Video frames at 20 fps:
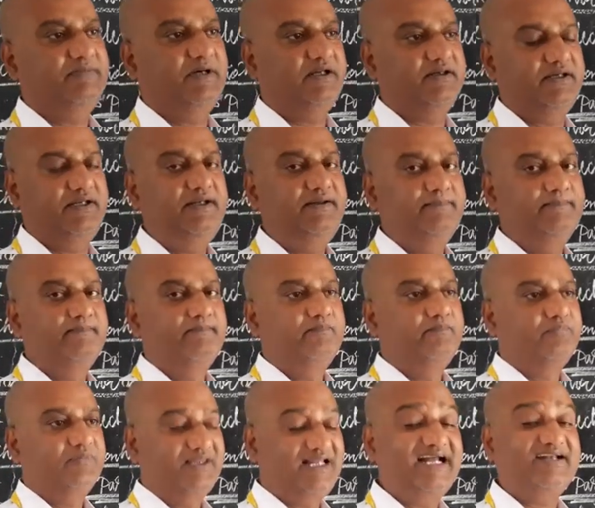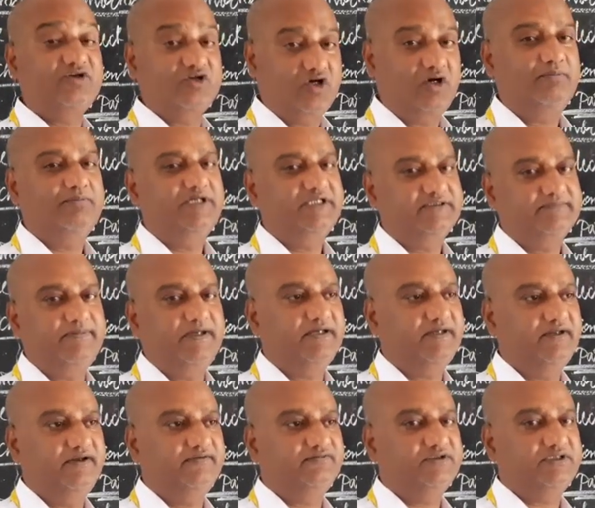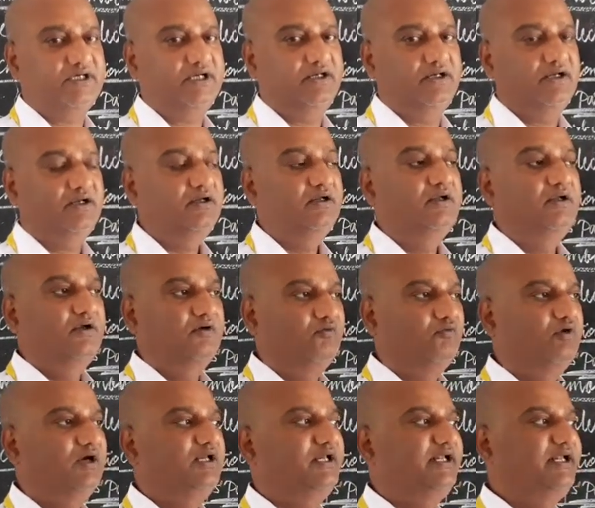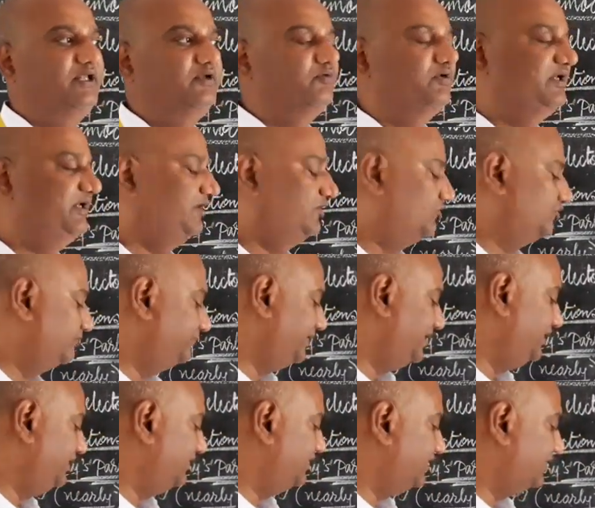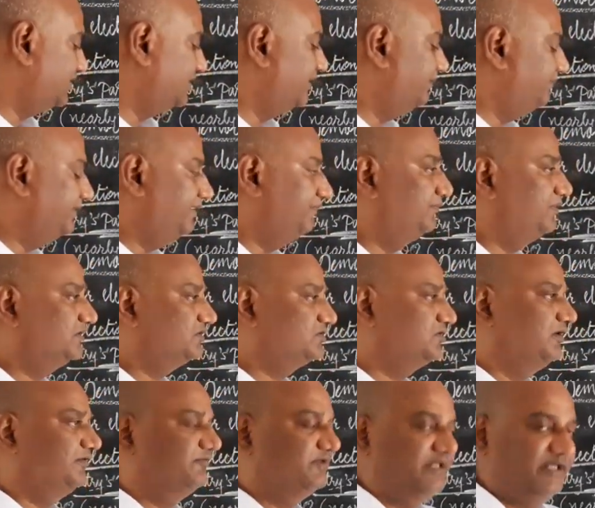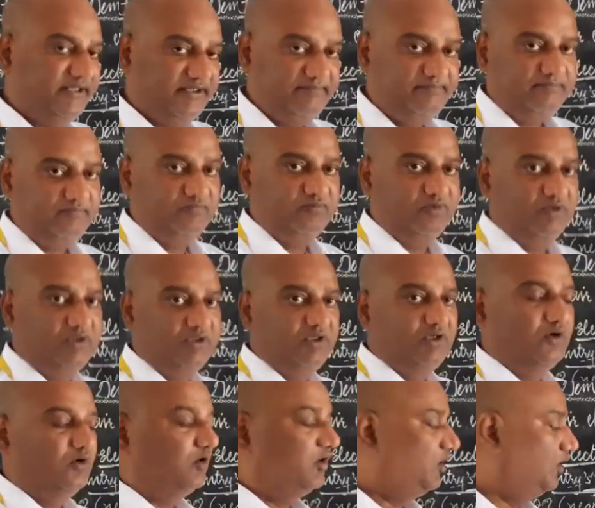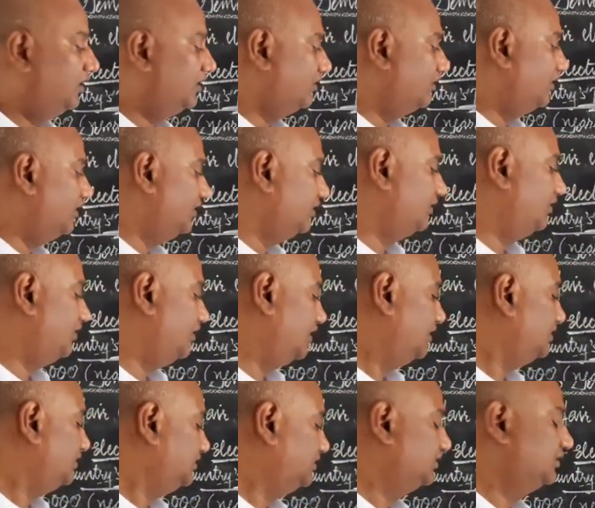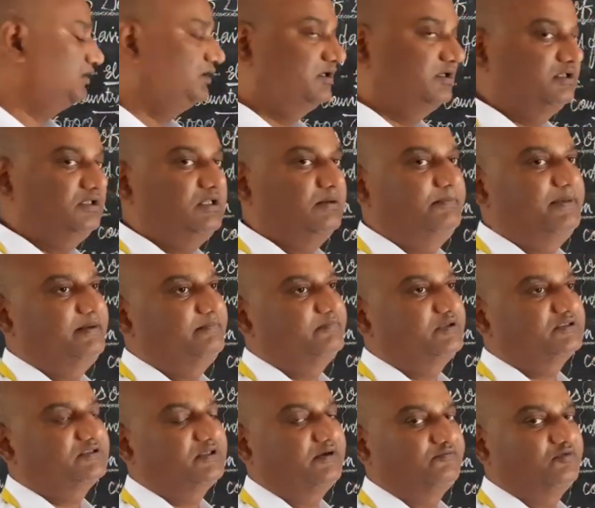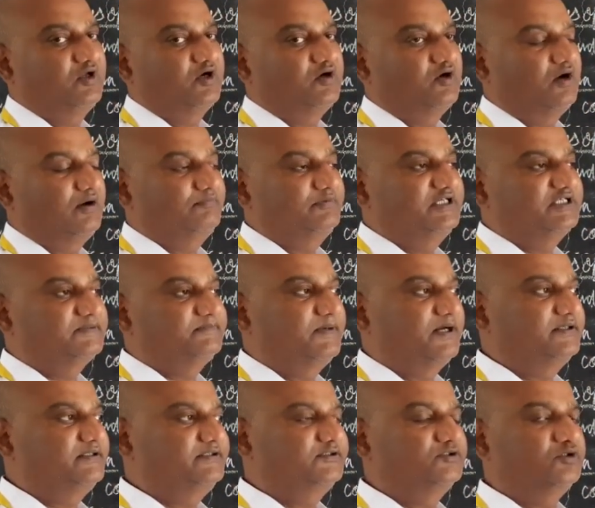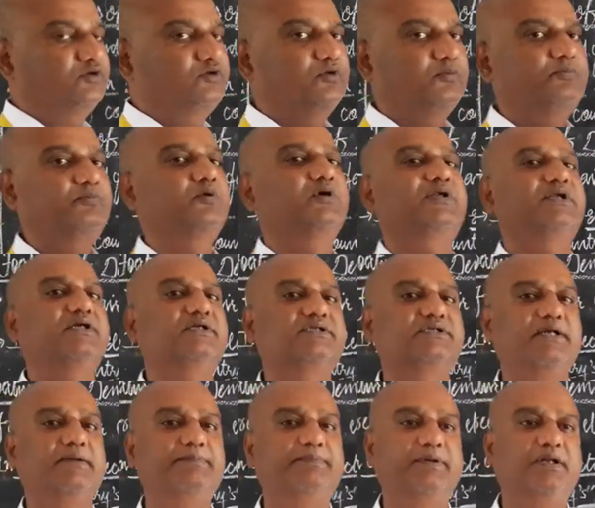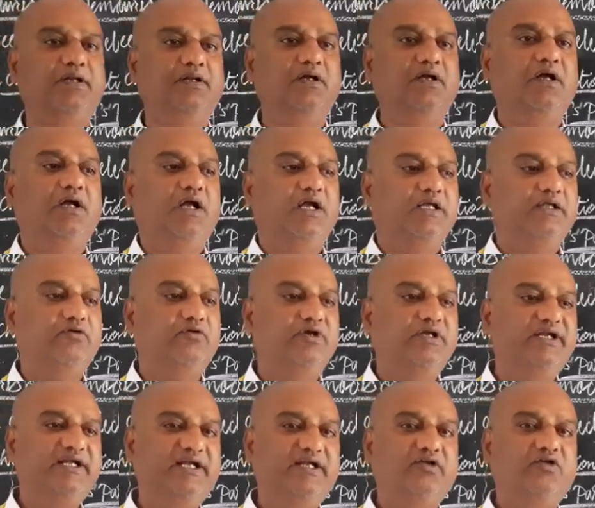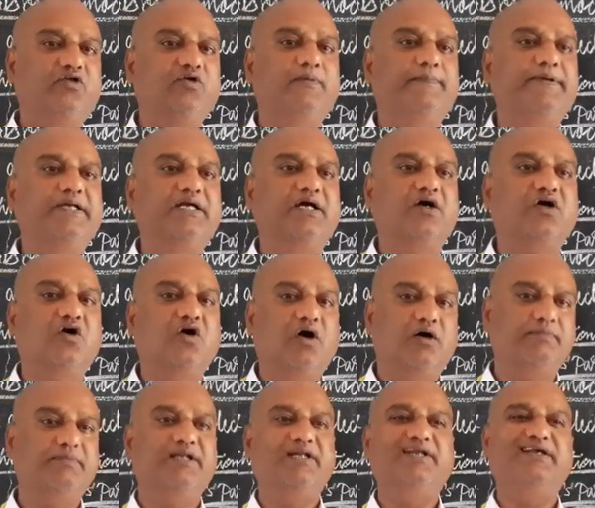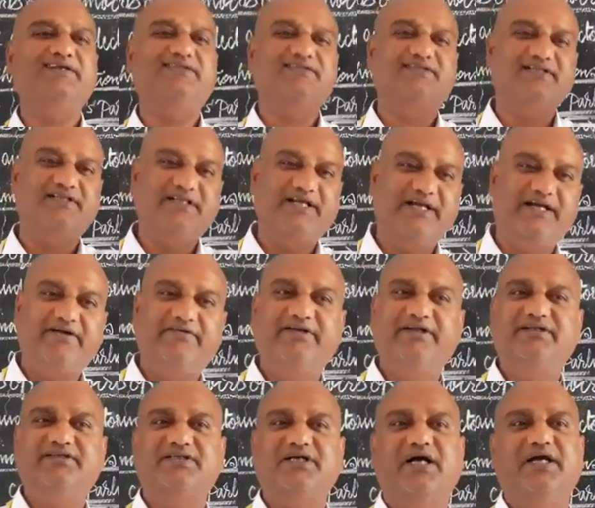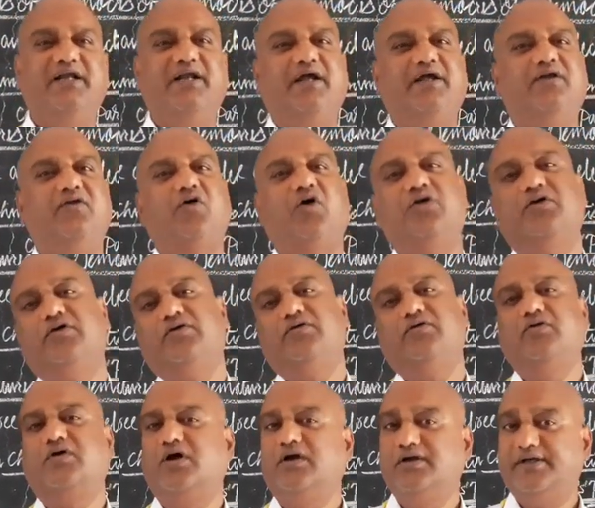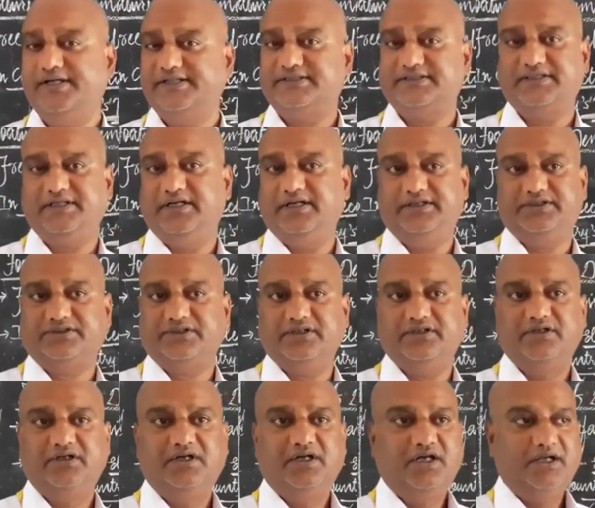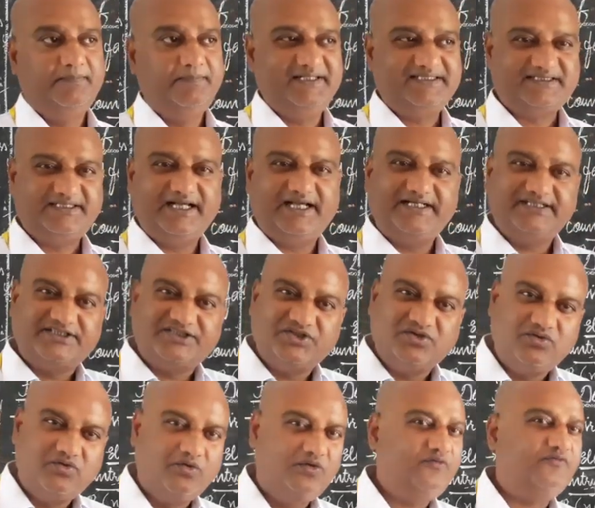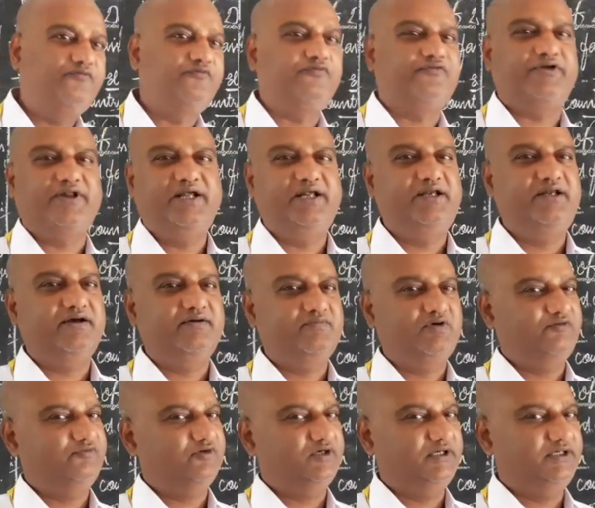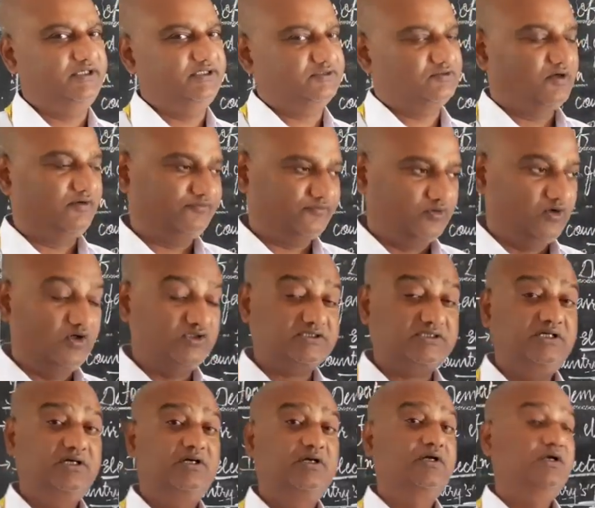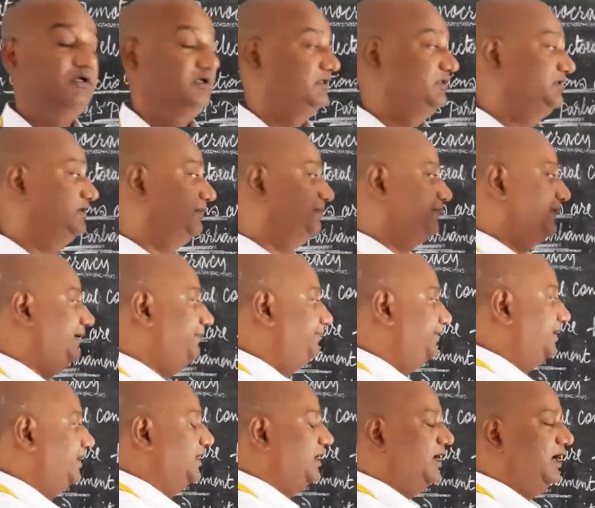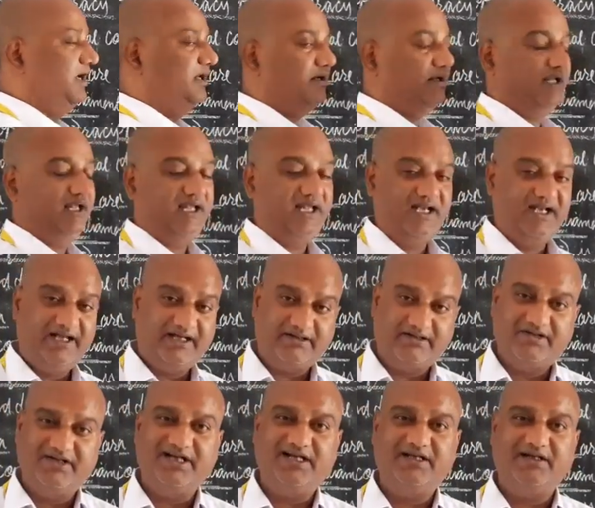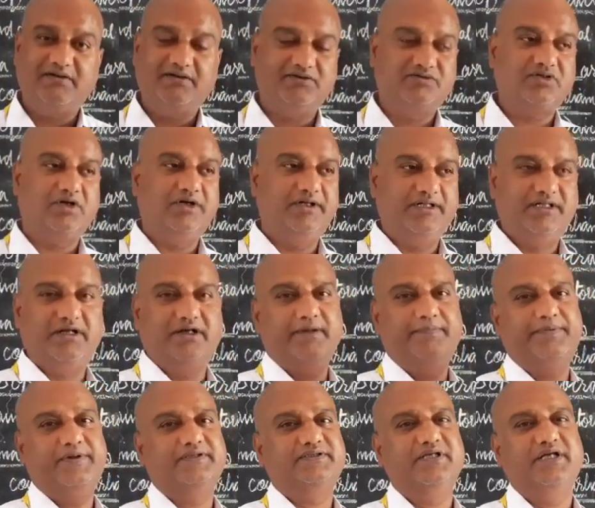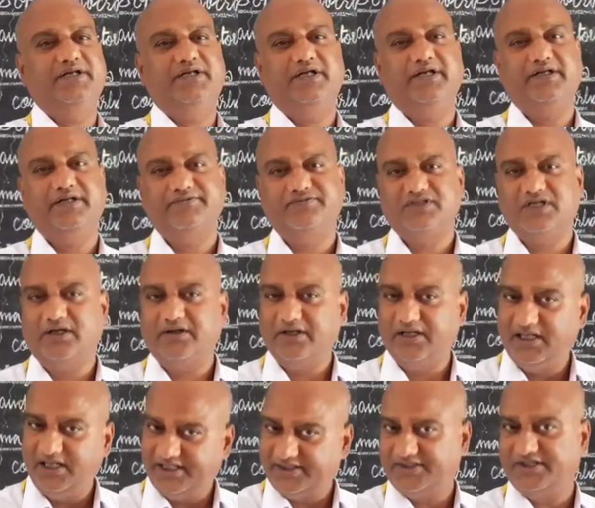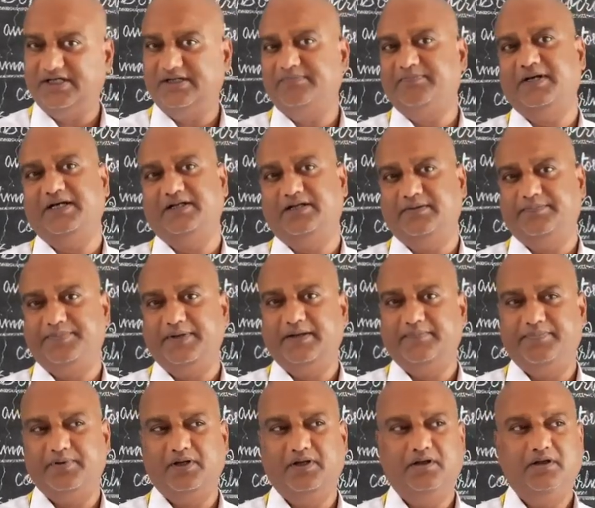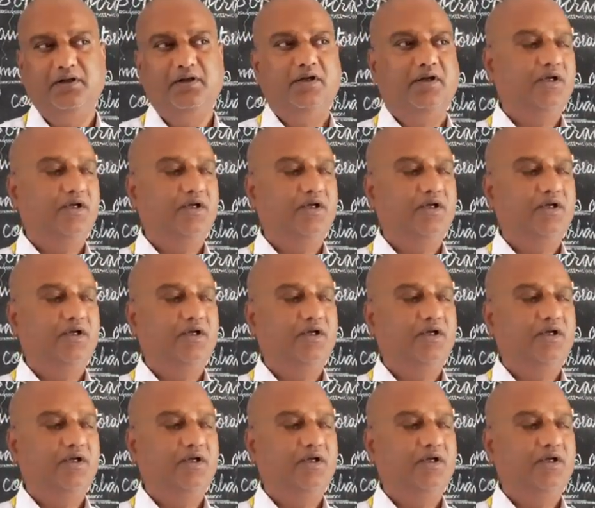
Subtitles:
Party, that Communist Party of China. Only you need to be either the members of them or the members of the Communist Party. So to put it simple, you need to be a communist there in China in order to contest election. Means there is no freedom of contest. Of course, the people are elected, the representatives are elected by the people.